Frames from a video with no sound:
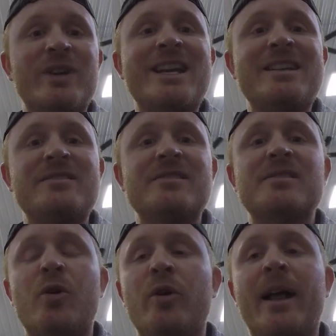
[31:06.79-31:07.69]
We ain't
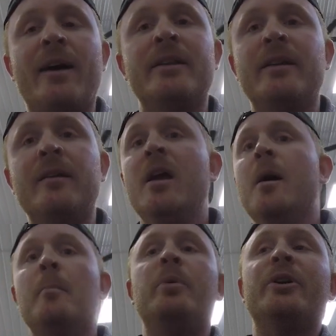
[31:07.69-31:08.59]
just going out here
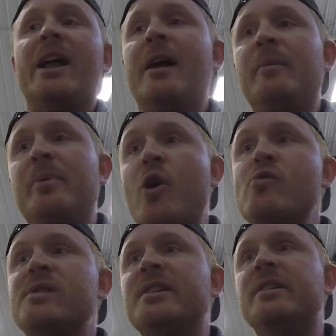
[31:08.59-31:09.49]
putting out a
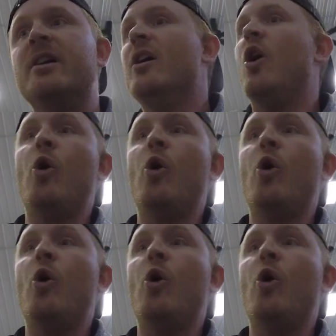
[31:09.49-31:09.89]
post and